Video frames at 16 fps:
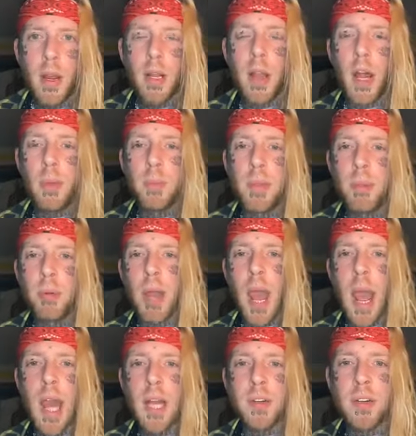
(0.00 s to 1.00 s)
lot of people
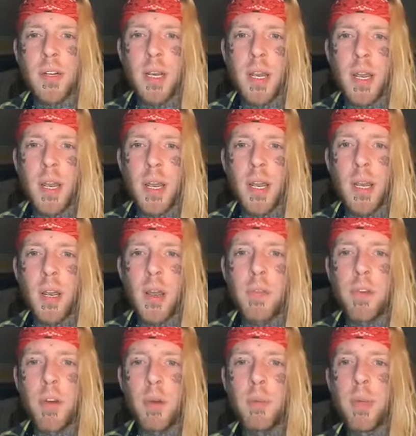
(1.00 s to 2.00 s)
asking
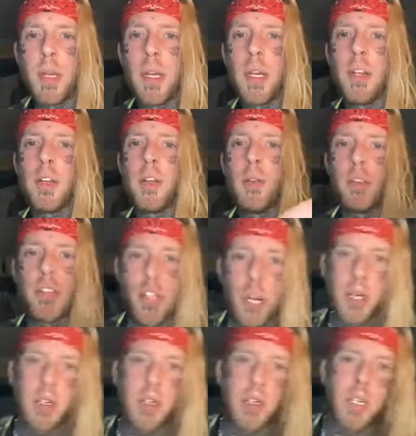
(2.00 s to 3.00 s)
if I'll be in New
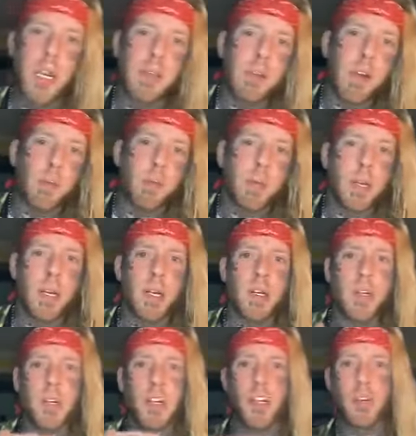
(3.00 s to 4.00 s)
Jersey, if I'll be
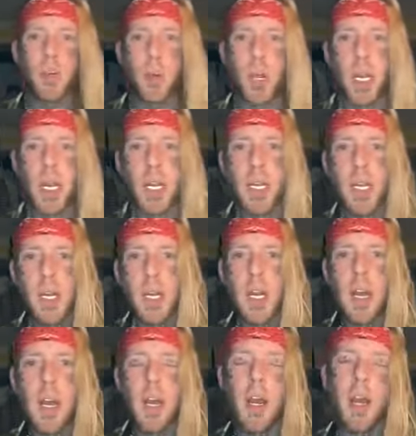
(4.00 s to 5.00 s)
in Detroit,
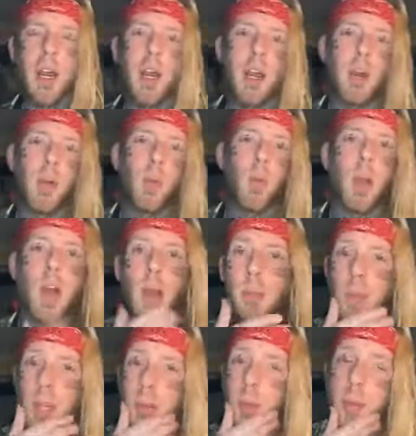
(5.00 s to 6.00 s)
uh, where
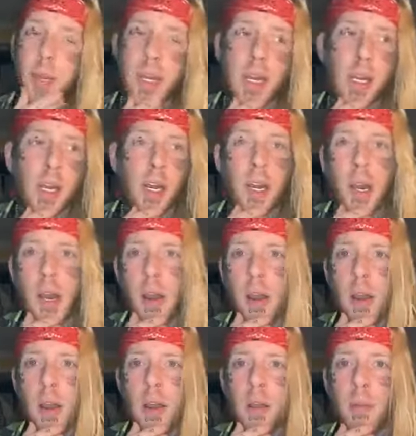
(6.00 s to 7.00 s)
I'm going to be.
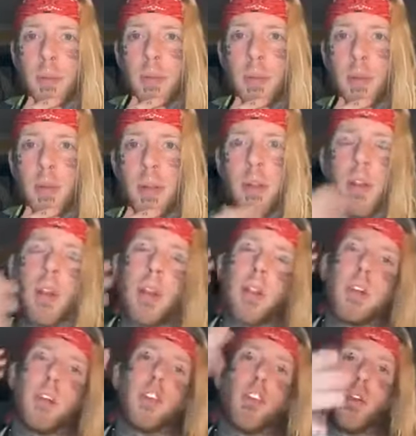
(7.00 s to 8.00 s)
Um,
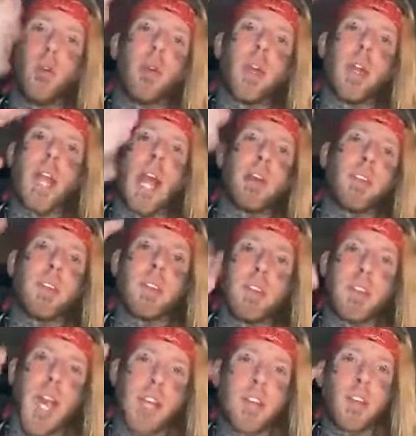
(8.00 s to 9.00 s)
tour
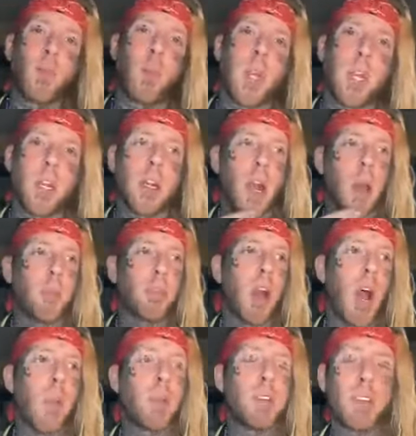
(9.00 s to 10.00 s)
announces next week i
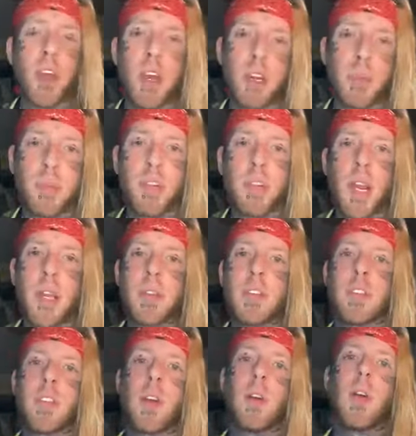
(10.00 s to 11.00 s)
promise 100%
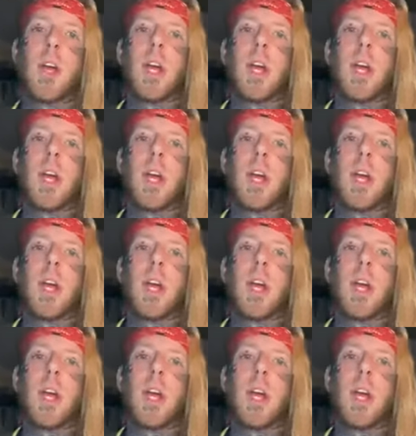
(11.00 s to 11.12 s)
so